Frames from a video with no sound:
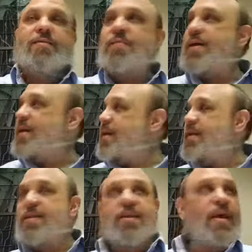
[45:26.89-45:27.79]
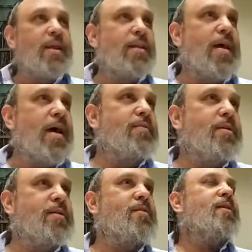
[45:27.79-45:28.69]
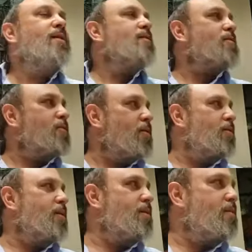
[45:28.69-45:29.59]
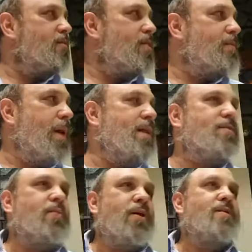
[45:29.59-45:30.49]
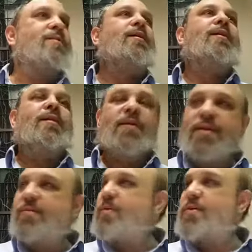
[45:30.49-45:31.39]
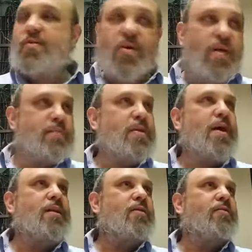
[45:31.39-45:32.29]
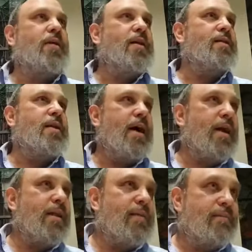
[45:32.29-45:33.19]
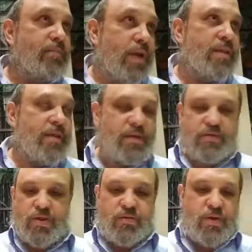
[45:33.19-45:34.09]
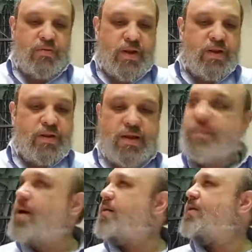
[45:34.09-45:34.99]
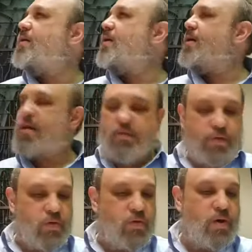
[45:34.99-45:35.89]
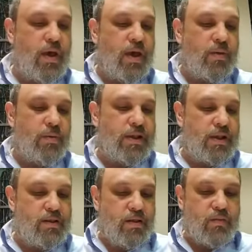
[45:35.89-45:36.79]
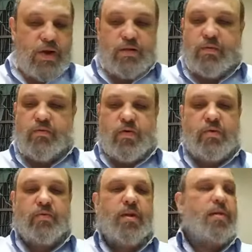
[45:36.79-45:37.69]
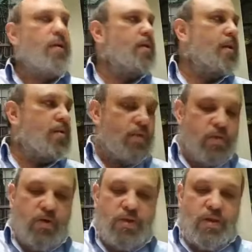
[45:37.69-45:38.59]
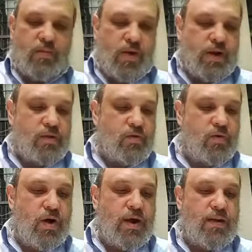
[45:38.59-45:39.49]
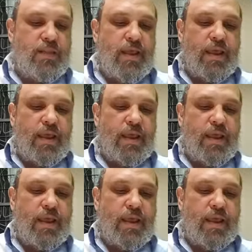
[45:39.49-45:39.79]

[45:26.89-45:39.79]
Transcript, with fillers: but he didn't see the tablets. So his response was, he was so upset he fell and died, basically, which we'll read about in the next pasuk. But I just wanted, before we read about the next pasuk, I just wanted to uh,